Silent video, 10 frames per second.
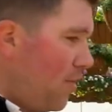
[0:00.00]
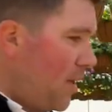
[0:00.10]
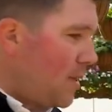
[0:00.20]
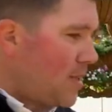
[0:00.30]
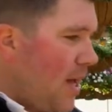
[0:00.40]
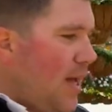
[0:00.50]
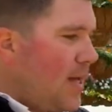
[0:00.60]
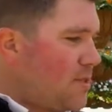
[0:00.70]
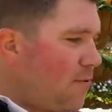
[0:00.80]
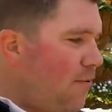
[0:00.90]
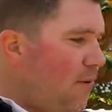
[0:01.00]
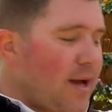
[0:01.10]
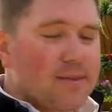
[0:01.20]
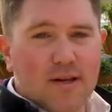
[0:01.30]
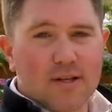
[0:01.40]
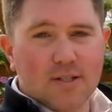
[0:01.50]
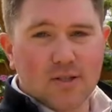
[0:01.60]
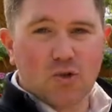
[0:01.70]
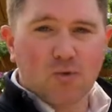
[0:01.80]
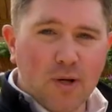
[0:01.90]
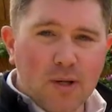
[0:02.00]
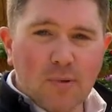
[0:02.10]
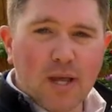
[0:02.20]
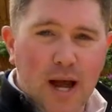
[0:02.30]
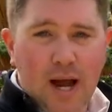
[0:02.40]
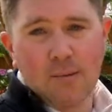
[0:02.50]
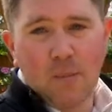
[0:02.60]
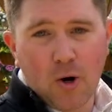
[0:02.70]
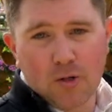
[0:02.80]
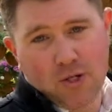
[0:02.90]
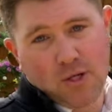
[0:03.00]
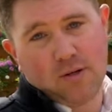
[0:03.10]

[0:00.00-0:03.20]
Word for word: this is the fact that it's extremely high margin.